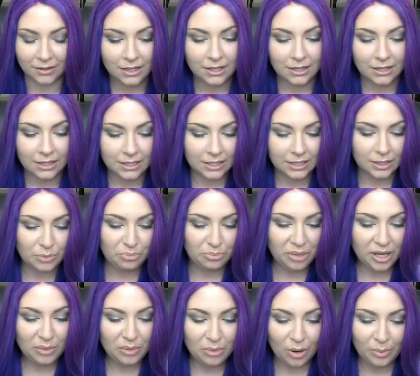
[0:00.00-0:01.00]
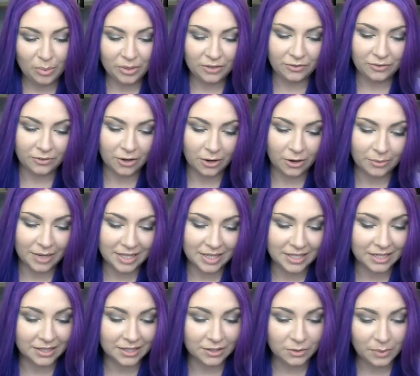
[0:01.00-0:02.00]
This is a big moment for our
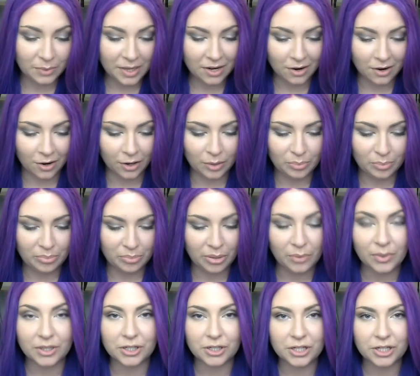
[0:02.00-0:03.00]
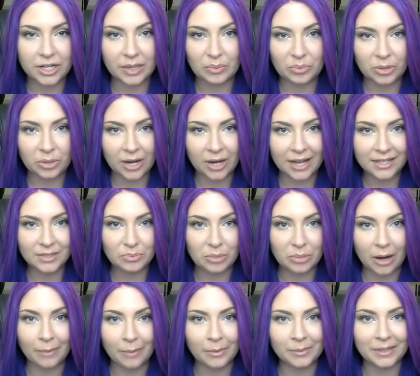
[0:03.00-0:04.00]
resident sweetheart, but will she impress?
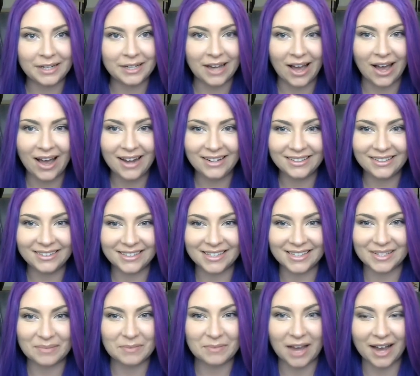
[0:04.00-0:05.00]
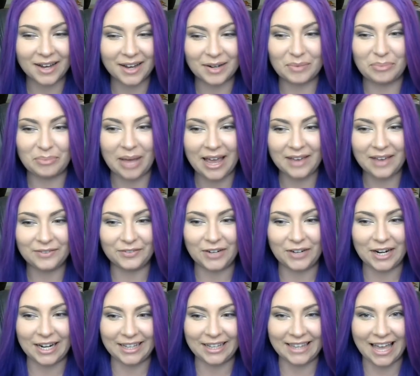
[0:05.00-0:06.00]
Probably not, because I'm not going to pay for
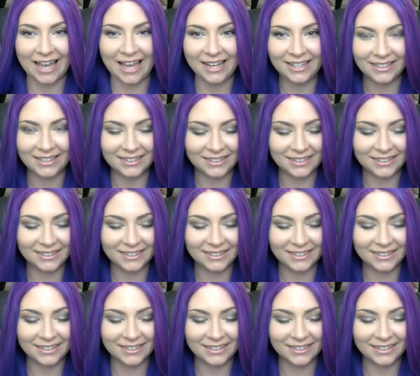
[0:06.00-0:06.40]
anything.